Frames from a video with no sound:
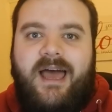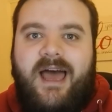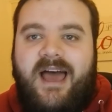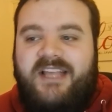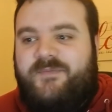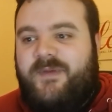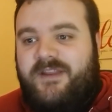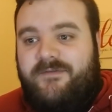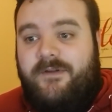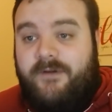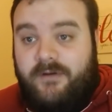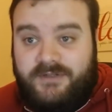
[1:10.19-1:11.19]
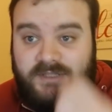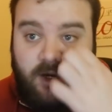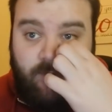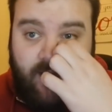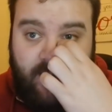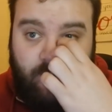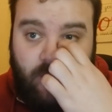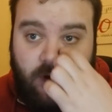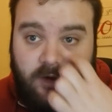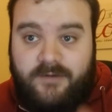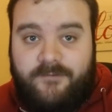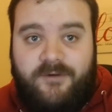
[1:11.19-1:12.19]
Uh, as many of you folks know, I
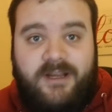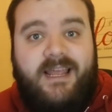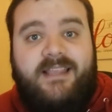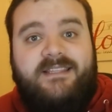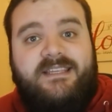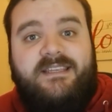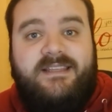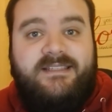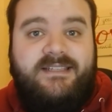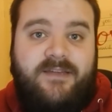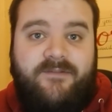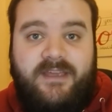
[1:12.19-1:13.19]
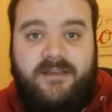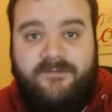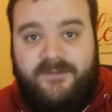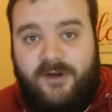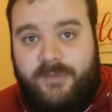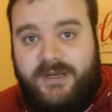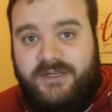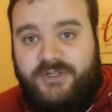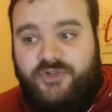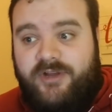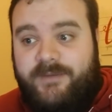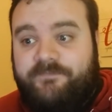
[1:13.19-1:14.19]
work freelance in the TV and film
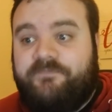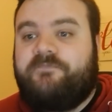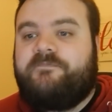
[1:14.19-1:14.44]
industry